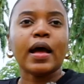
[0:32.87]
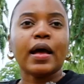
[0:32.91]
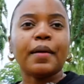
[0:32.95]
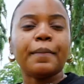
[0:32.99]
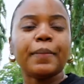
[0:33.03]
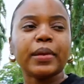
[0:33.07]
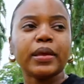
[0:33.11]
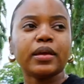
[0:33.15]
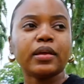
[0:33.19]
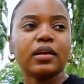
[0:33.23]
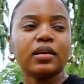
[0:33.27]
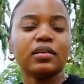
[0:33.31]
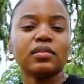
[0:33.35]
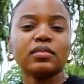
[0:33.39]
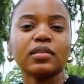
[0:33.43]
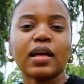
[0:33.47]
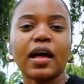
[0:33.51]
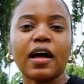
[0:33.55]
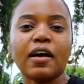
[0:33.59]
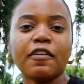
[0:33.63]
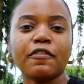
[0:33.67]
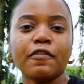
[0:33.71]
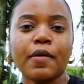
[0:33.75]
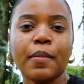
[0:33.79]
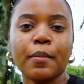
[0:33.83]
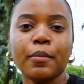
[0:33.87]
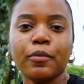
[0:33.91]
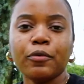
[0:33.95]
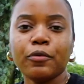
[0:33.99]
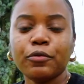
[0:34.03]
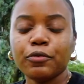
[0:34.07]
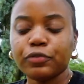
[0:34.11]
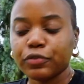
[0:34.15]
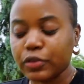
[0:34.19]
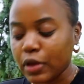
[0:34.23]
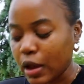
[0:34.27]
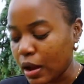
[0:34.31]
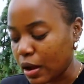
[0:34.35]
And because I've
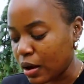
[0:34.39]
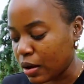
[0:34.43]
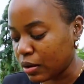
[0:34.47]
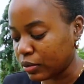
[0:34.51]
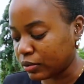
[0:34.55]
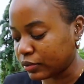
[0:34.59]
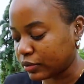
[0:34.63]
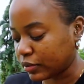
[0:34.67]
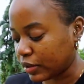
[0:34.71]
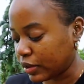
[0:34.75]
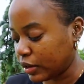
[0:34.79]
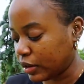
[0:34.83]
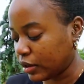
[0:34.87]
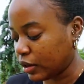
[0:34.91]
moved out